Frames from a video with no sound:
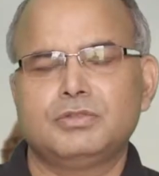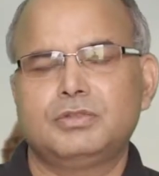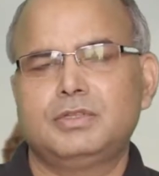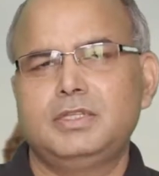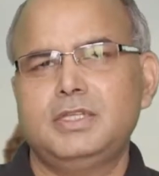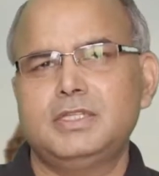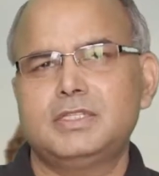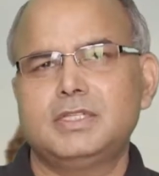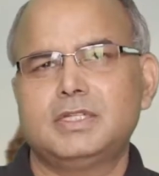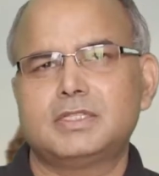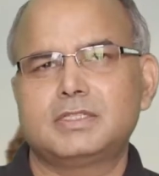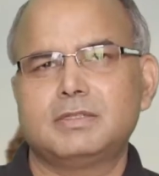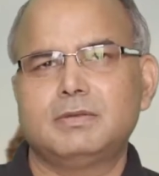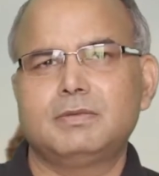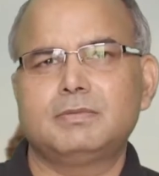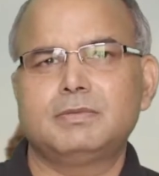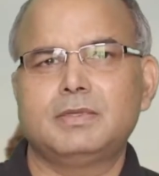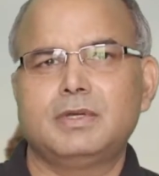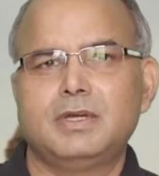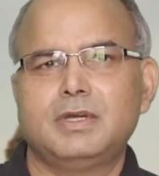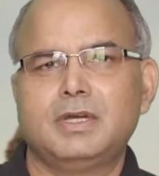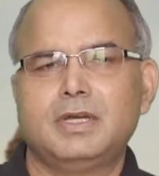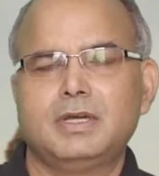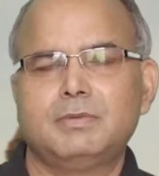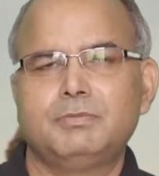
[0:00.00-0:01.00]
these are some of
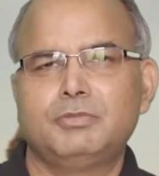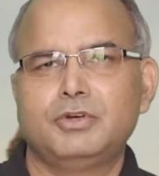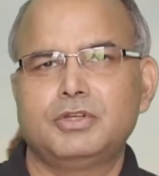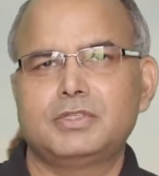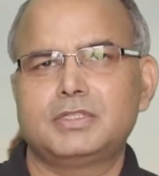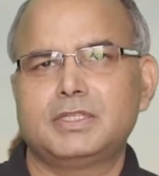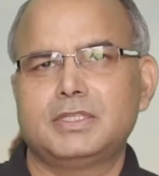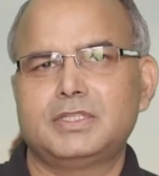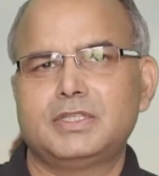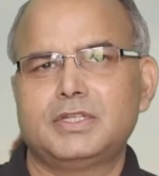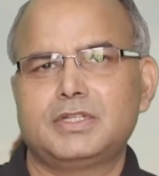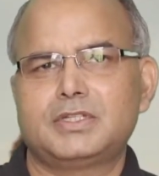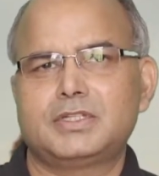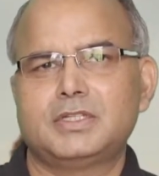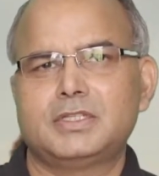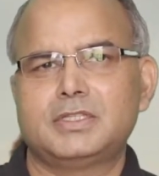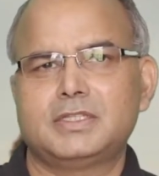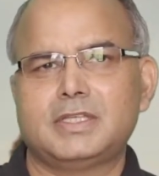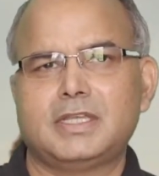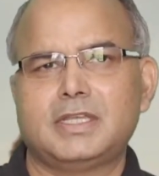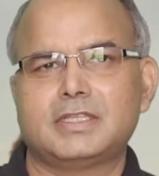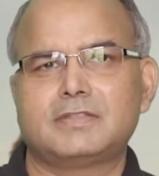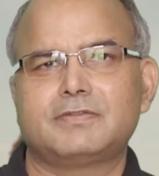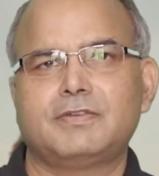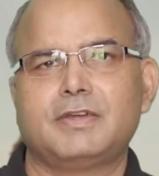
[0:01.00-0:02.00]
the book suggestions
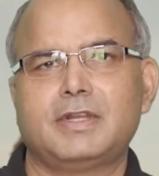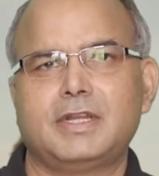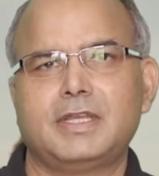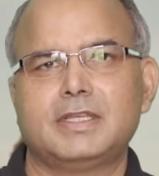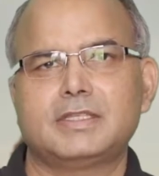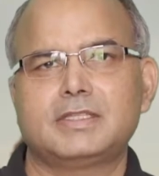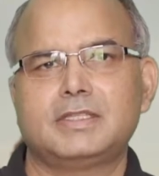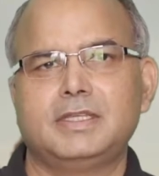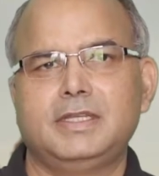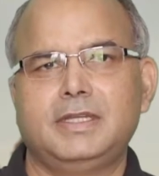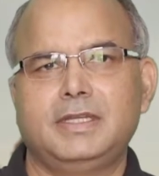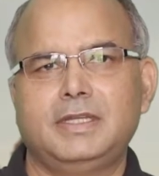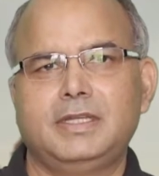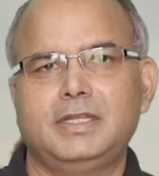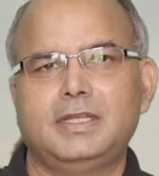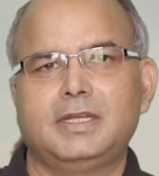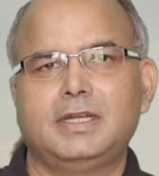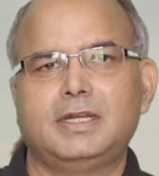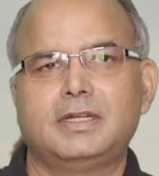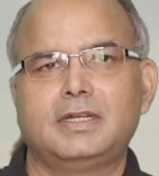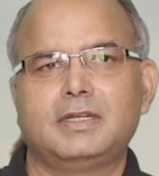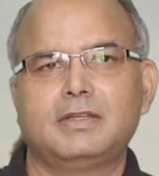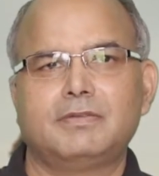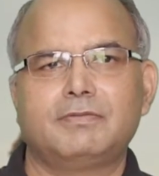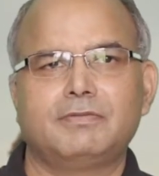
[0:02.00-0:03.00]
as far as the Indian
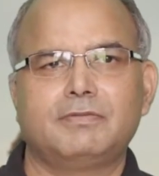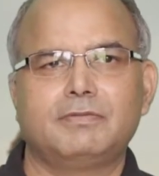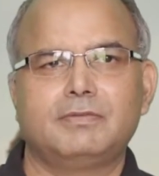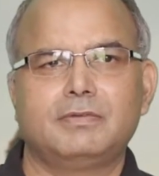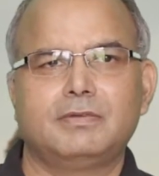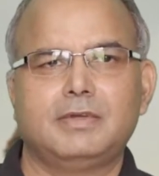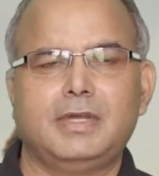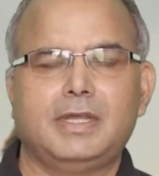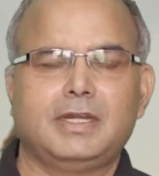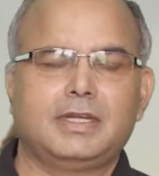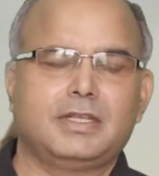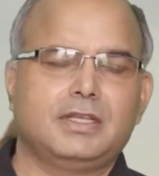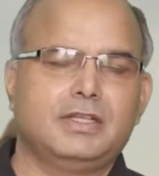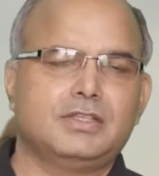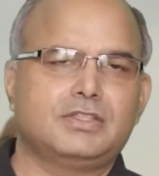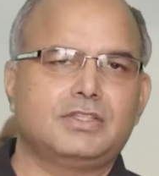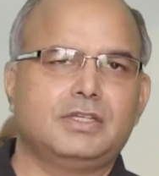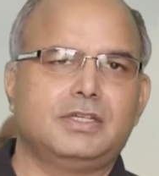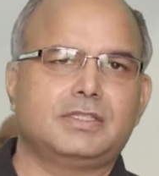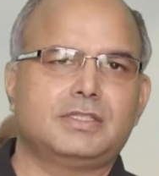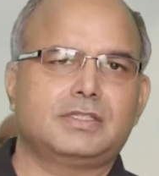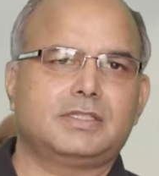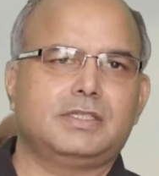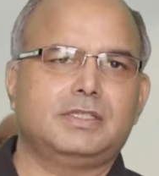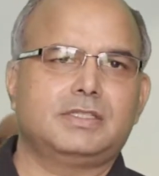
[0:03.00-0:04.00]
art and
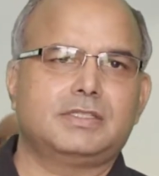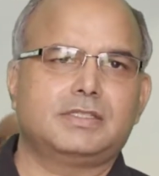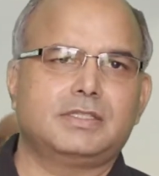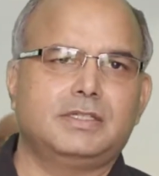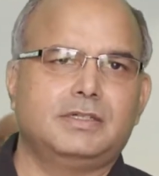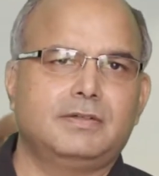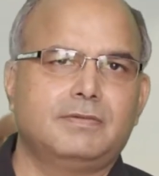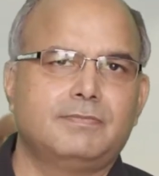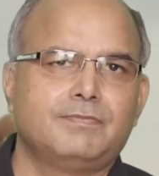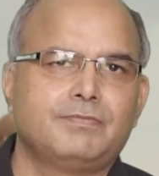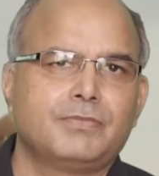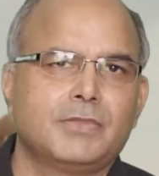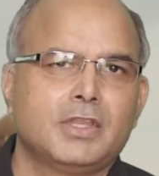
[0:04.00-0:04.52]
culture is concerned.